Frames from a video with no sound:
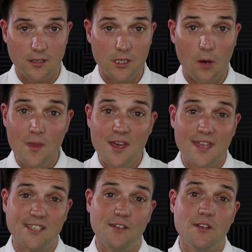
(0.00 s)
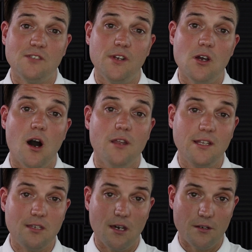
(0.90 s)
So that's it for this video. I'll
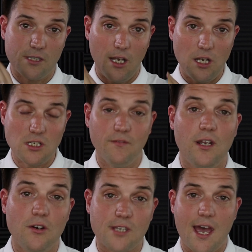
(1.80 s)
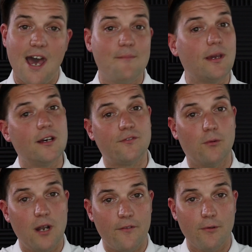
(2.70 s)
link to the other skinny jean videos I have because
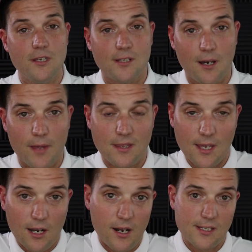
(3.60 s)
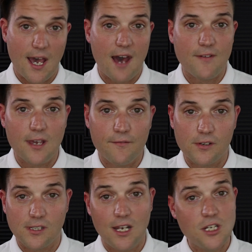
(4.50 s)
for whatever reason, I'm like the internet's advocate
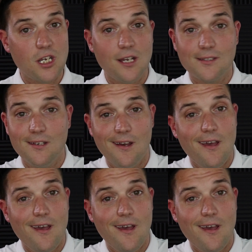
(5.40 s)
for skinny jeans.